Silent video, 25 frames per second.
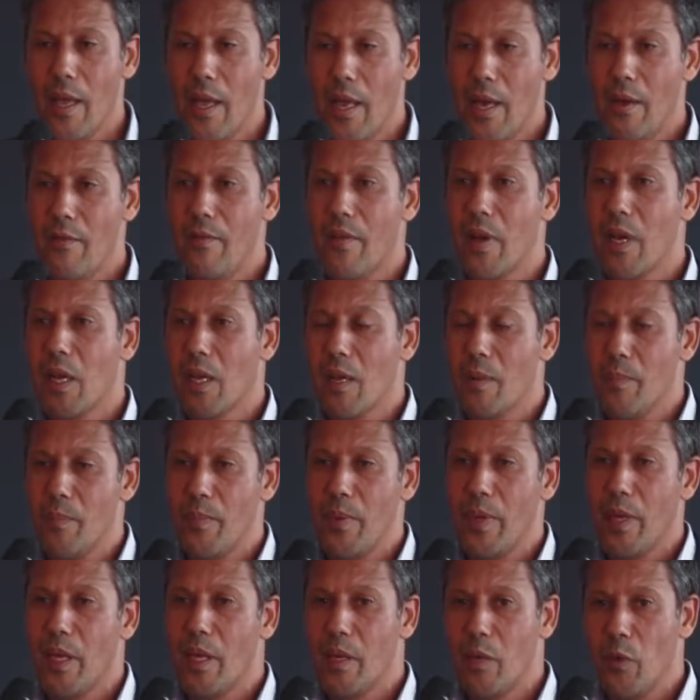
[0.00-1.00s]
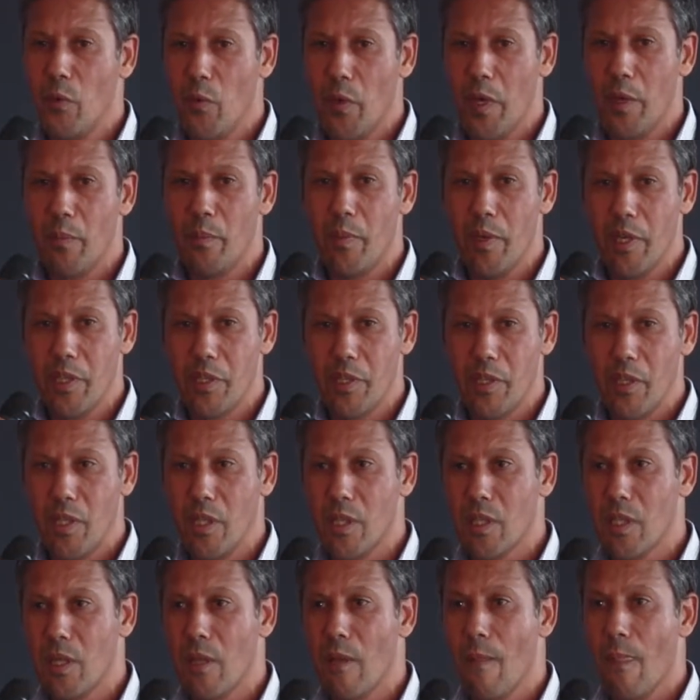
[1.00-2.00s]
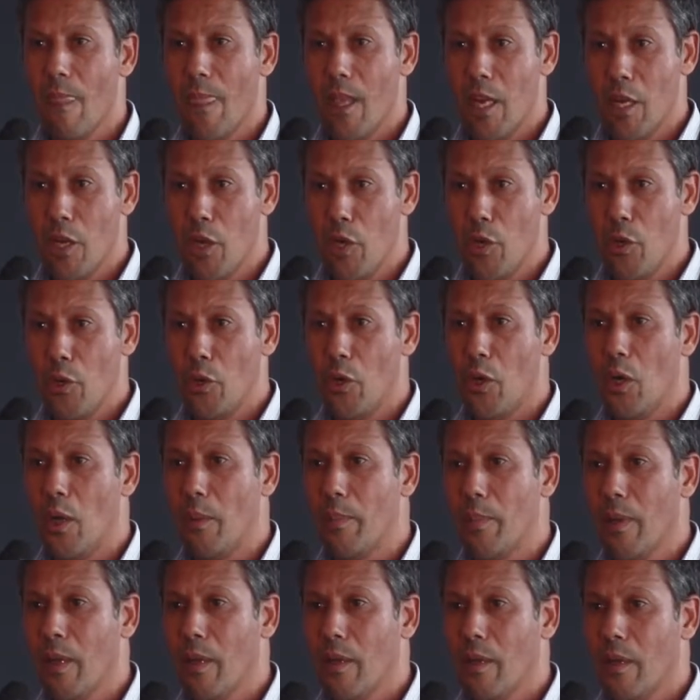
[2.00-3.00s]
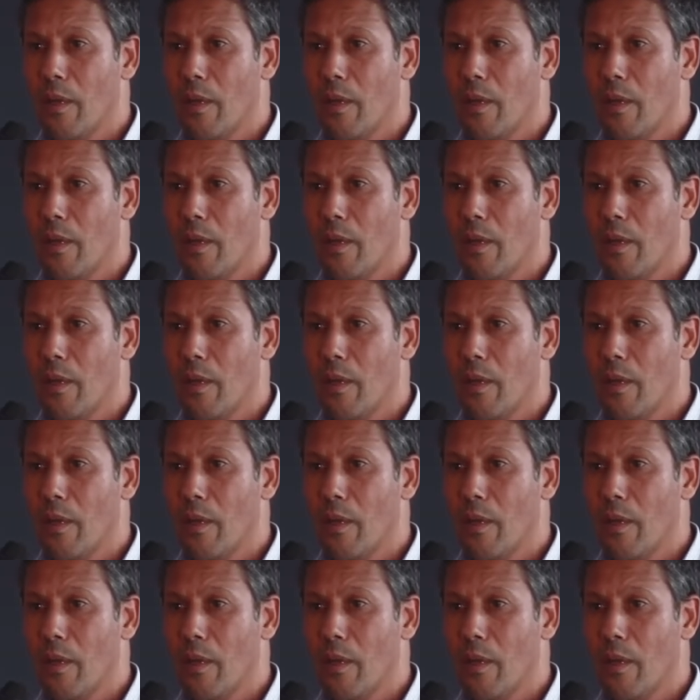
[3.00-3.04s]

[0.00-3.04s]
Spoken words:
every company doing business in Europe,